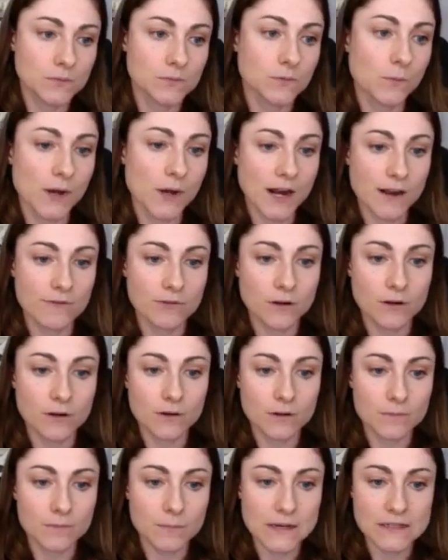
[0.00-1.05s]

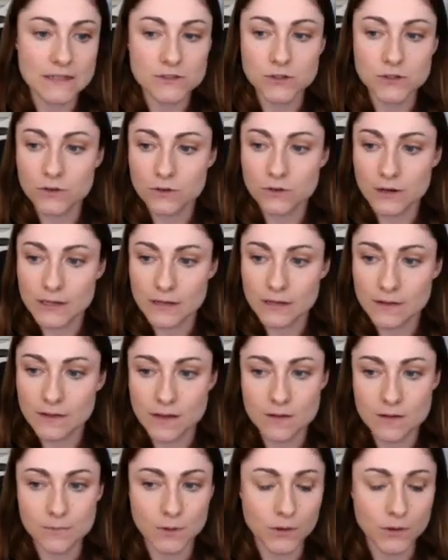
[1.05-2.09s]
whatever meets your
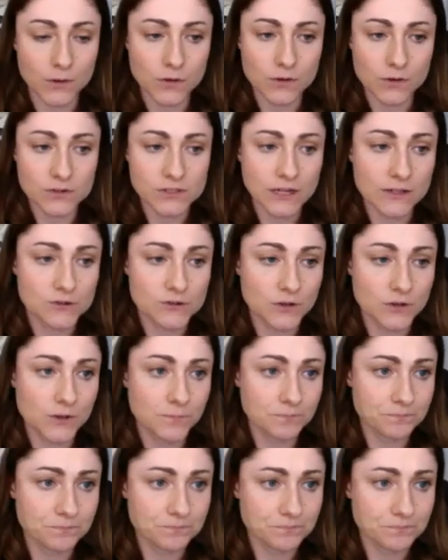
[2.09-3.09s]
curriculum or your schedule.